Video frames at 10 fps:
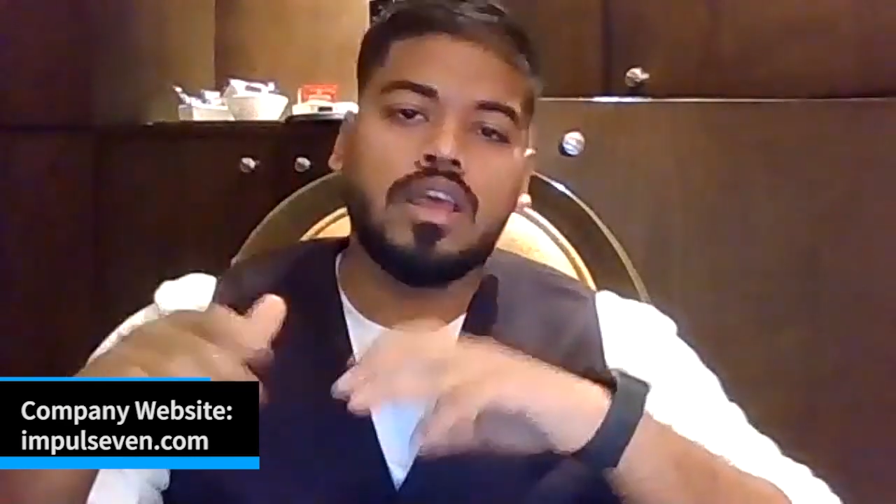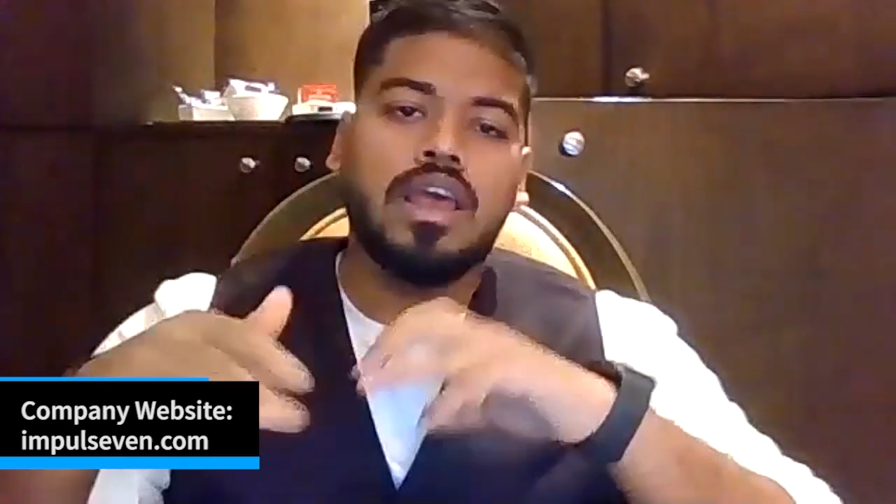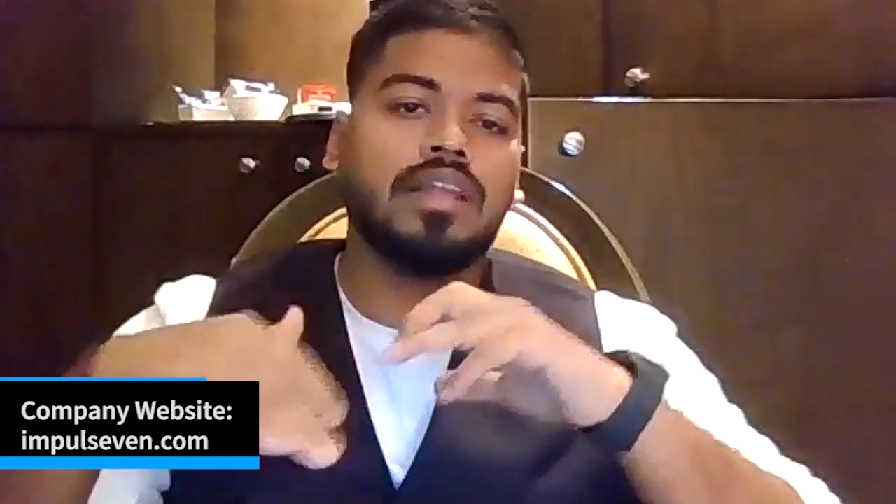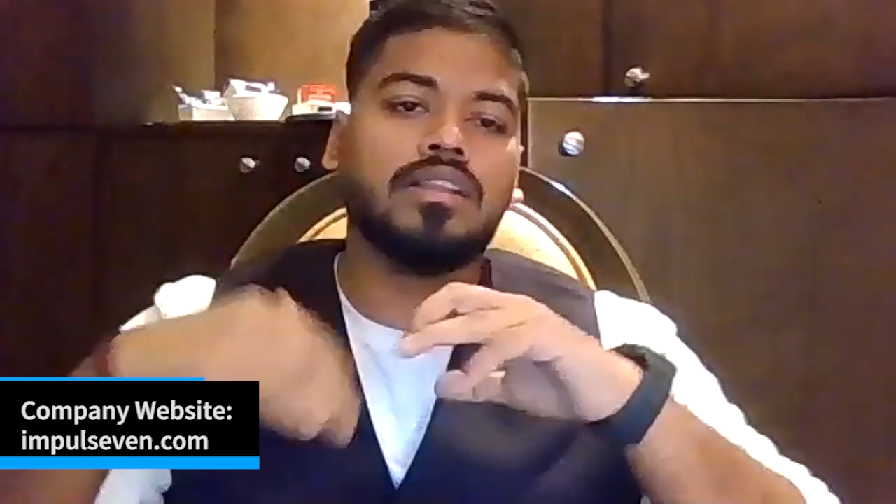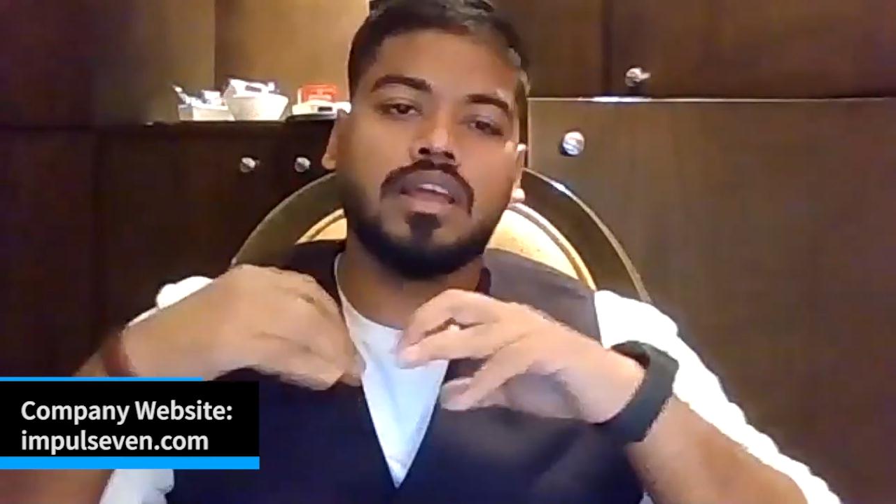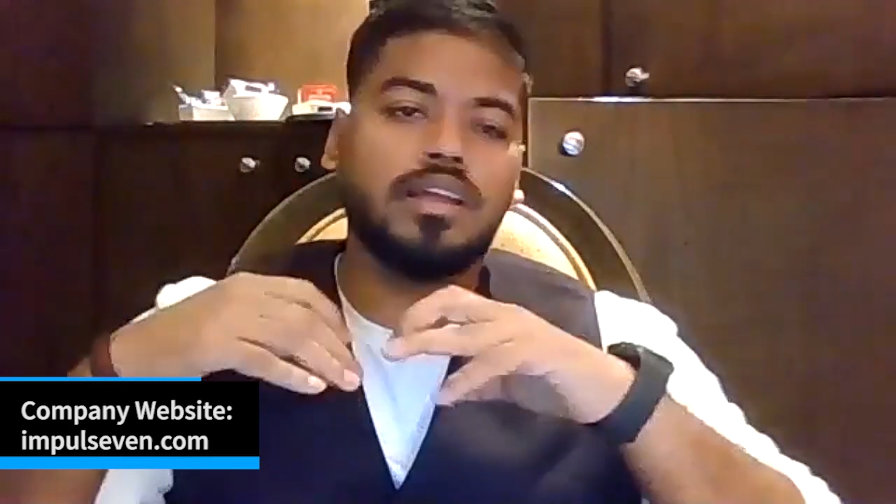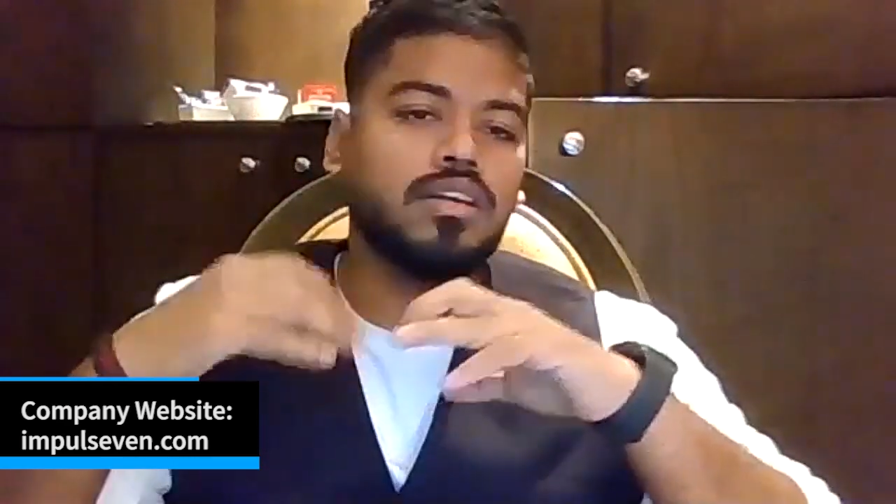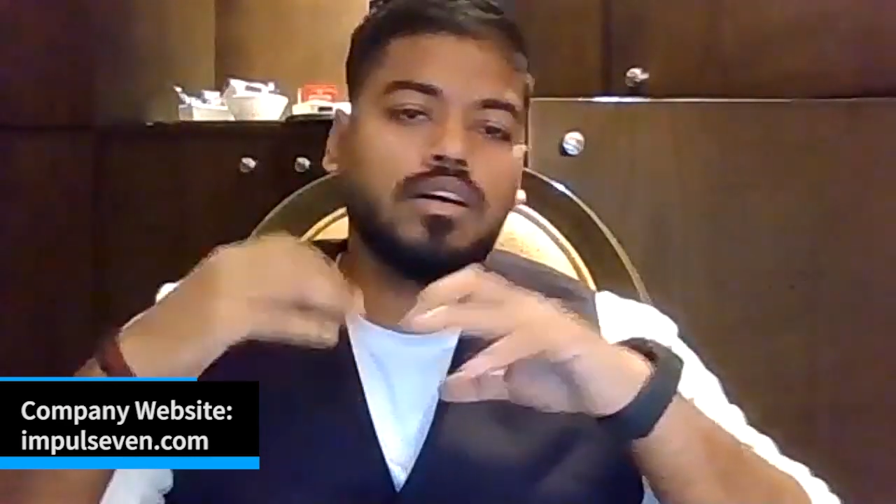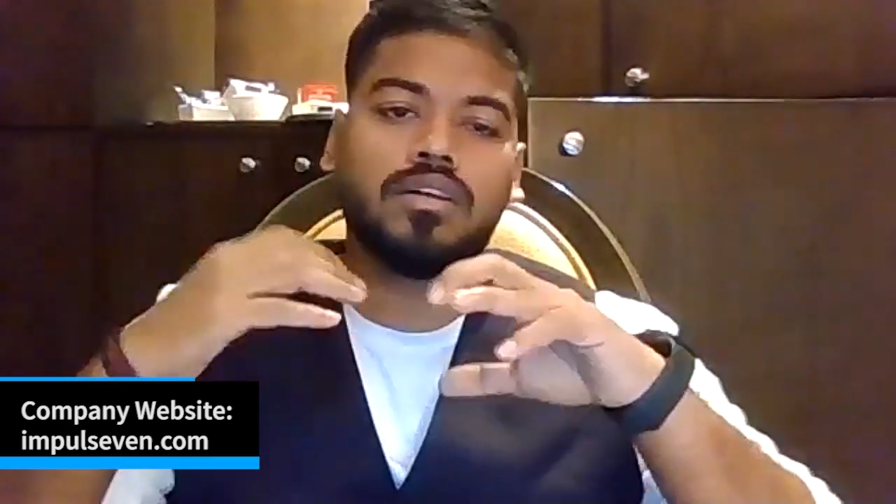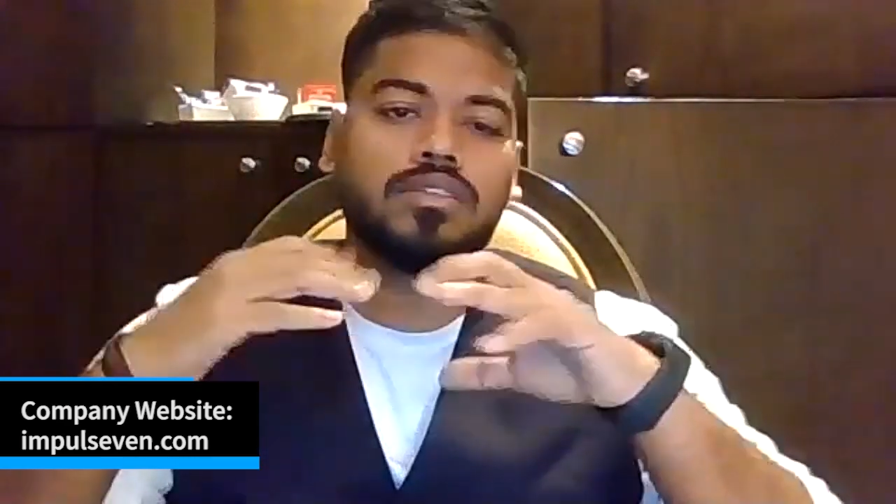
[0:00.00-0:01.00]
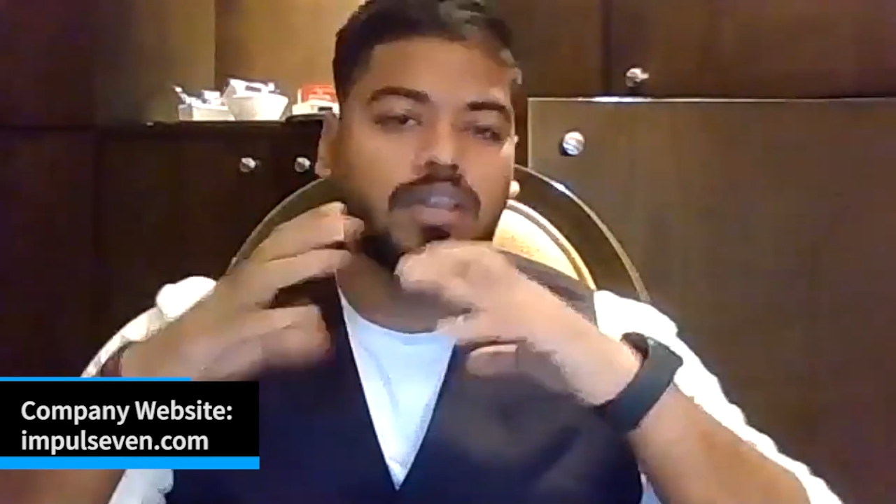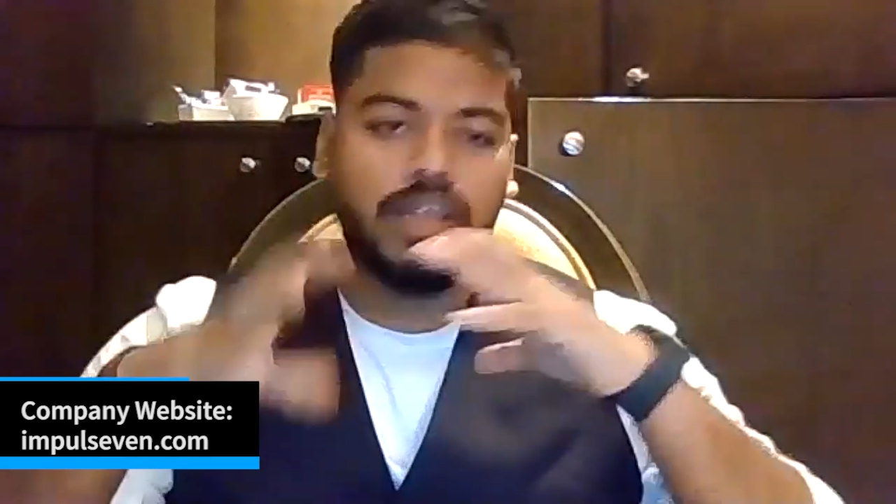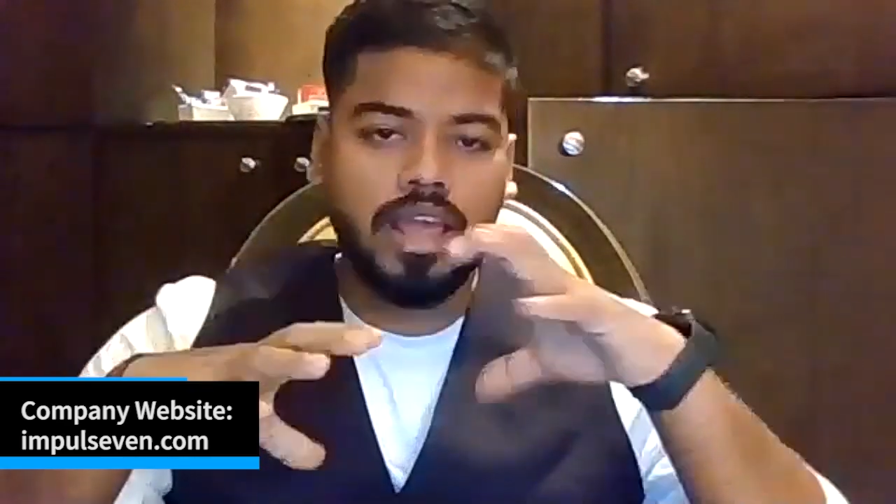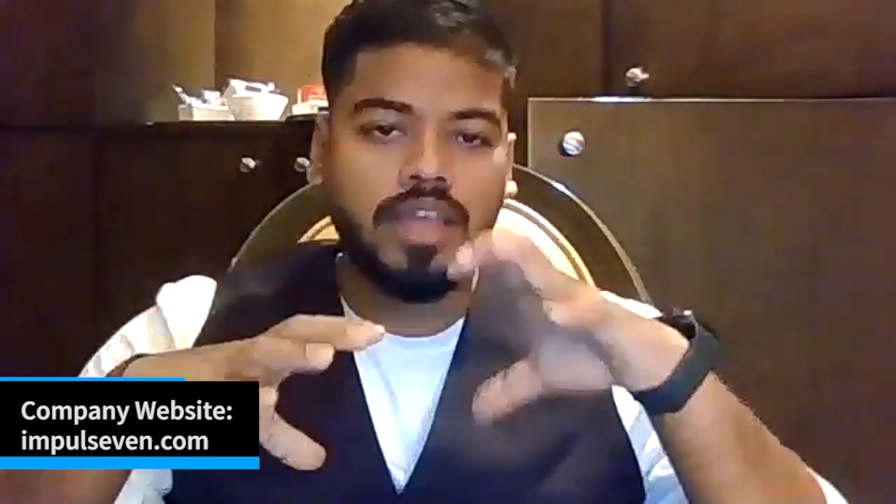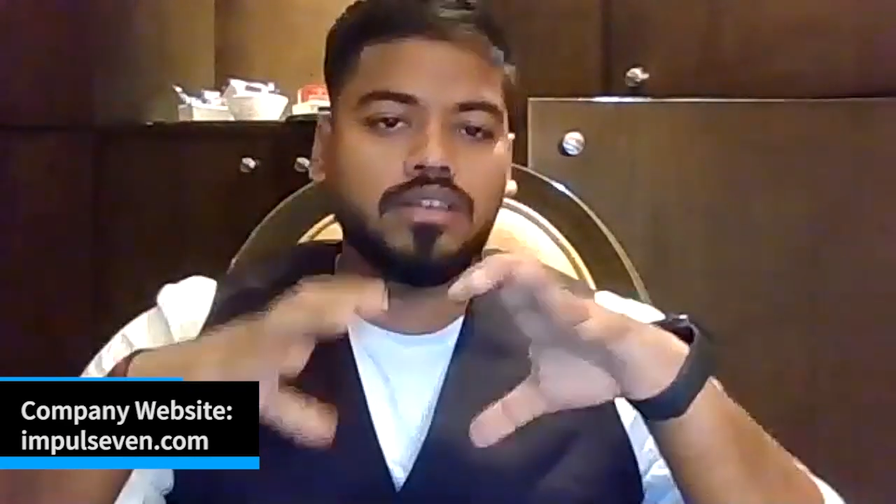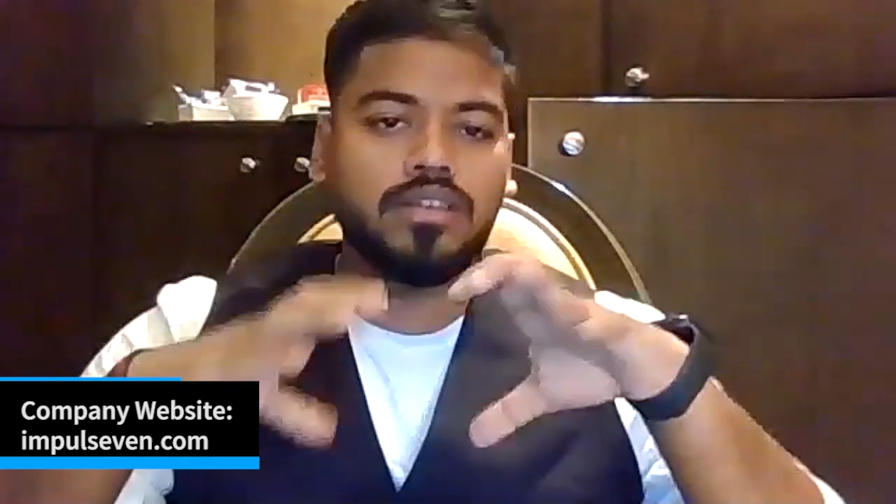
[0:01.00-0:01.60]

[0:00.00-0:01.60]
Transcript: and then uh, the AI